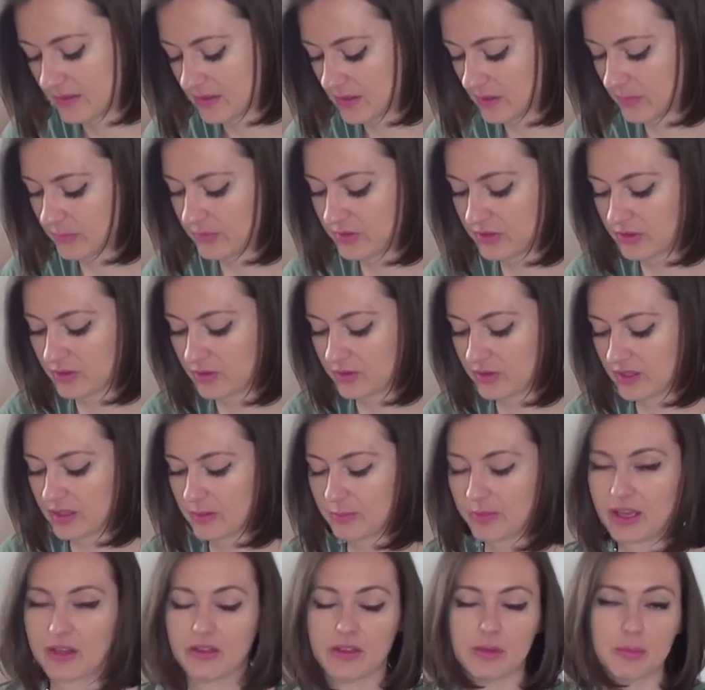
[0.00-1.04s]
I'm sorry
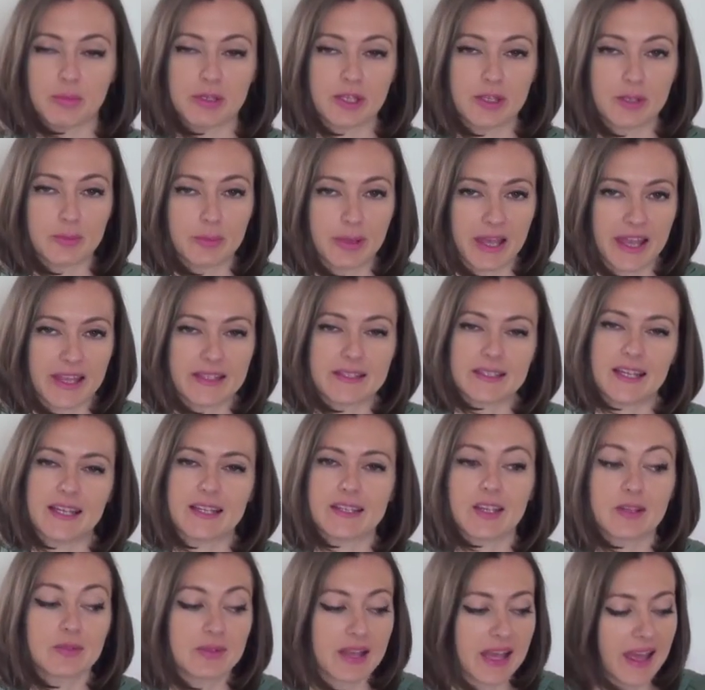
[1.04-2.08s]
about the blue pen. I
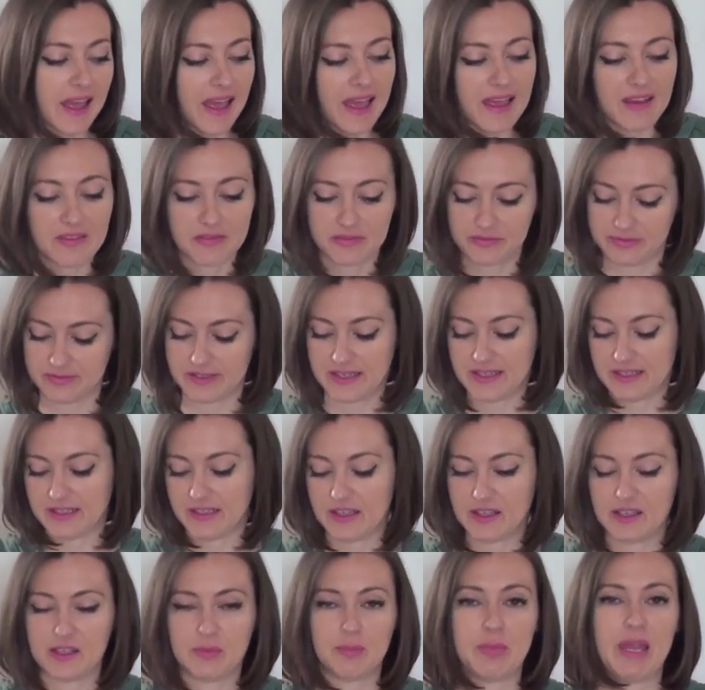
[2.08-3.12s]
don't have any
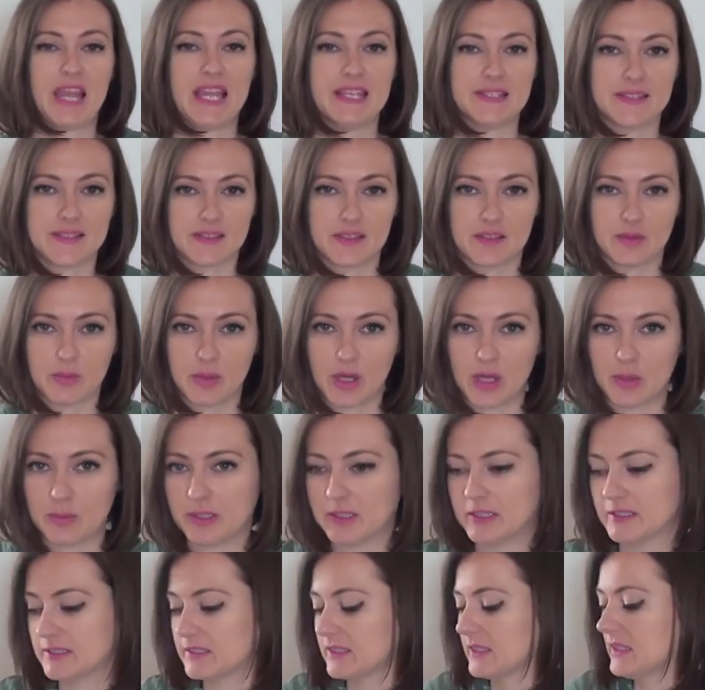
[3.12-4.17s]
other pens at the
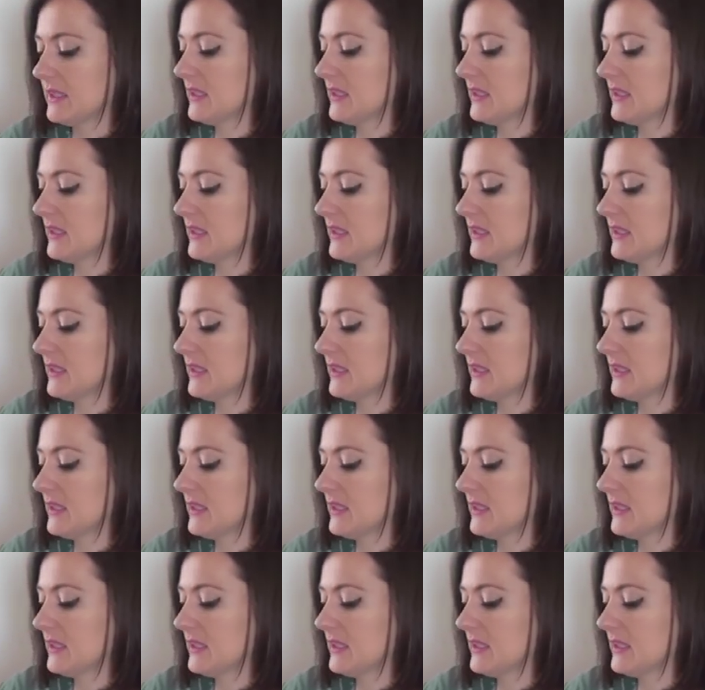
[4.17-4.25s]
moment.